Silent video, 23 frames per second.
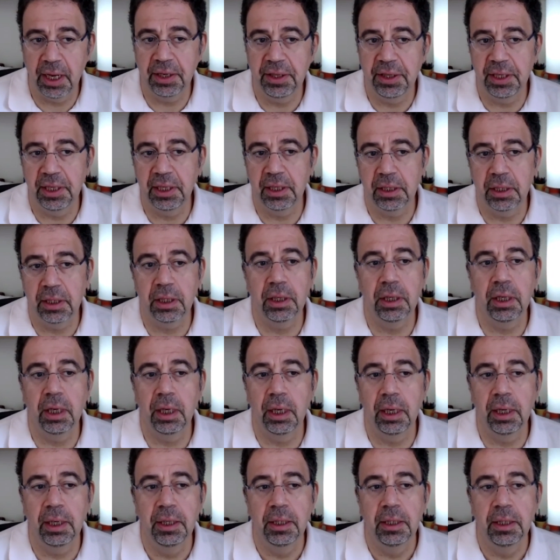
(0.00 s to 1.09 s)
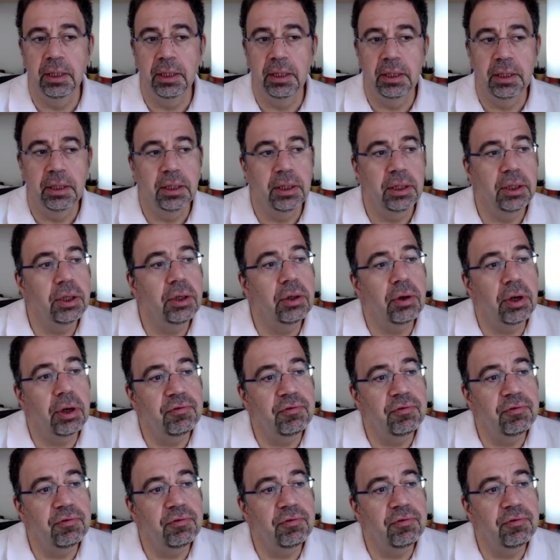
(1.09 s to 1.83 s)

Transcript: I think, you know,